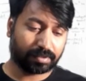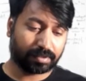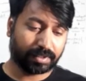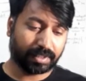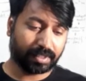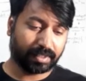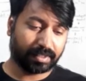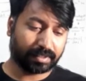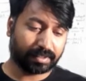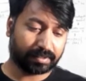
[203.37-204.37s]
we can write
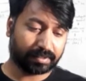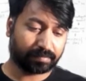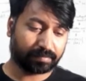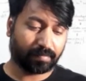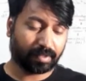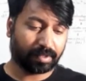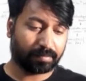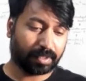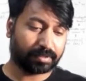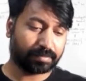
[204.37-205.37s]
like this:
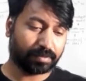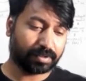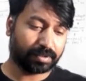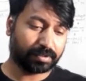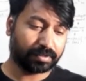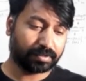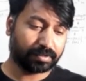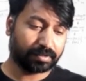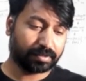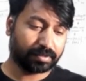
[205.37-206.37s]
mass of solution
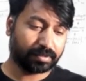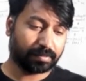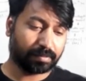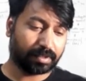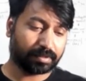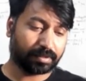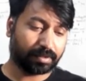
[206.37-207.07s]
minus